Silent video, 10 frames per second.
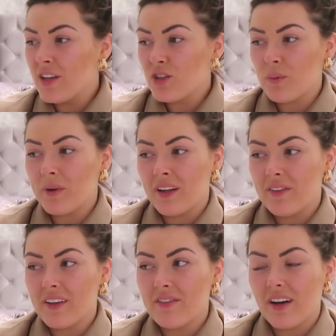so it'll be
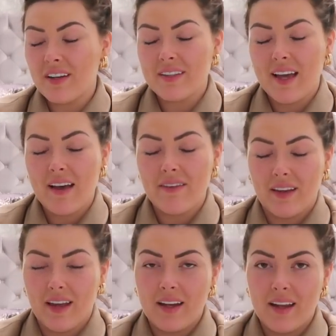lovely for us to have
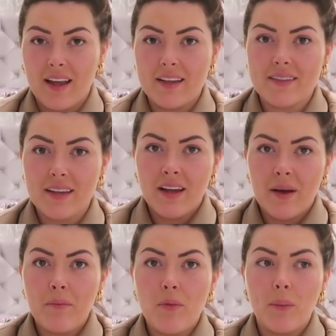like a nice
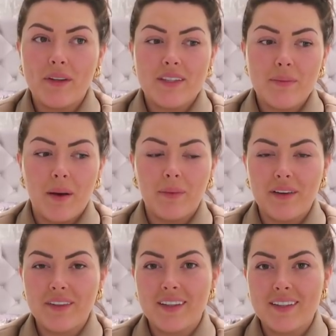moment to be
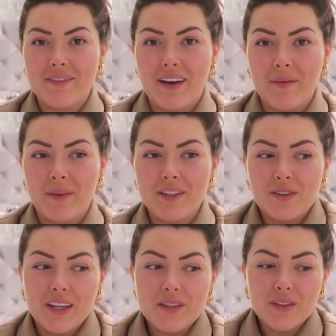uplifted as a family
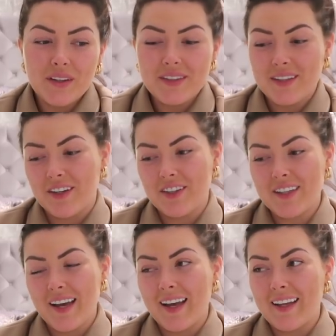so let's go
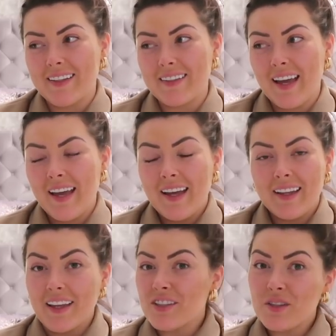downstairs and
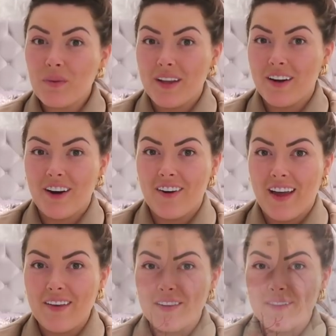let's just wait on her
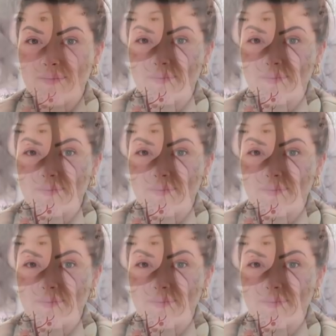arriving